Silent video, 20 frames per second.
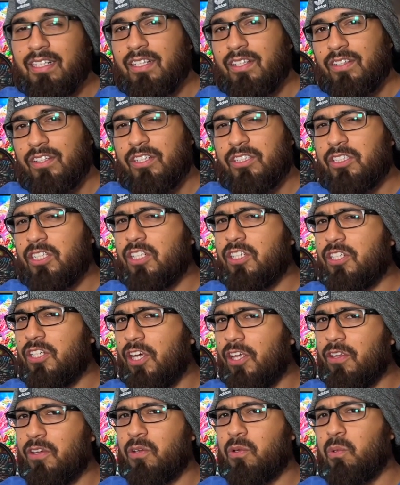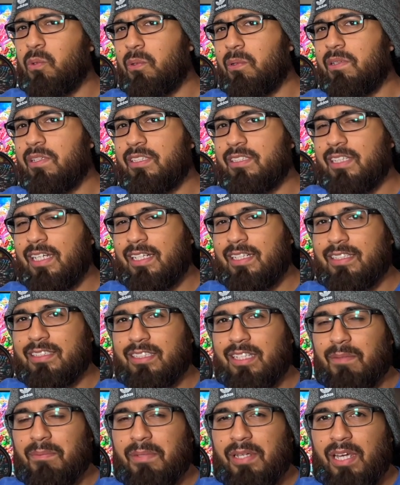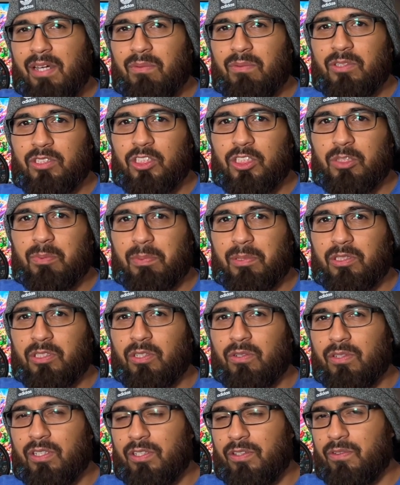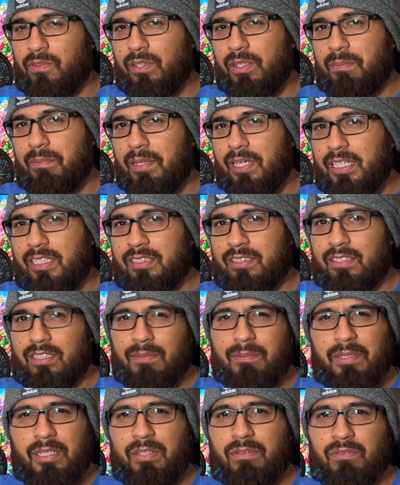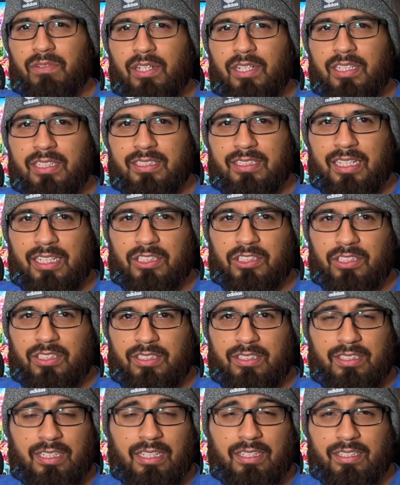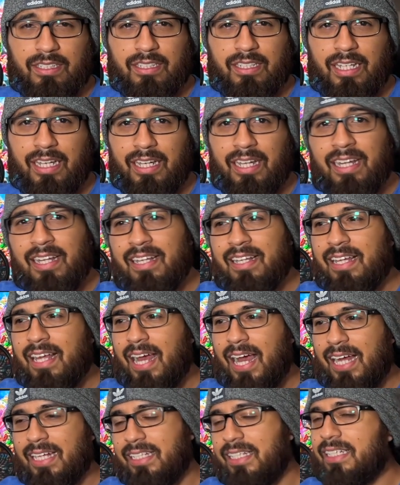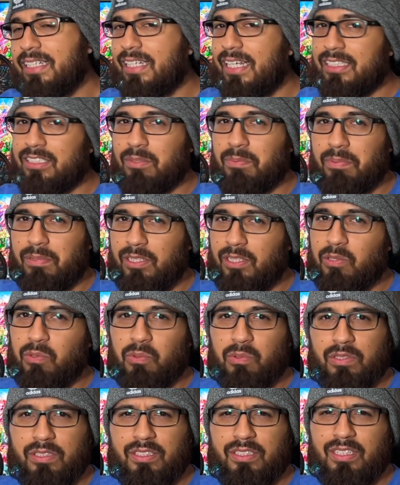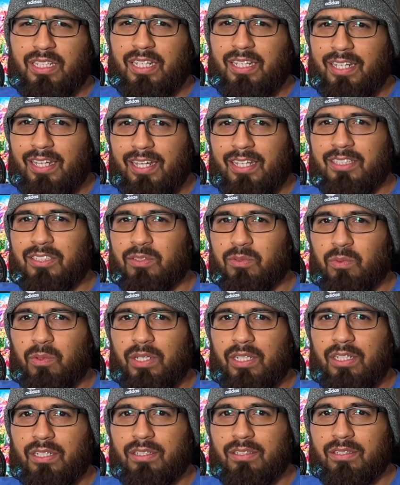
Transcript: There's another cooler design that's coming out, which is Persona 3 based. Limited Run is actually selling that. I think that's a pretty cool design as well.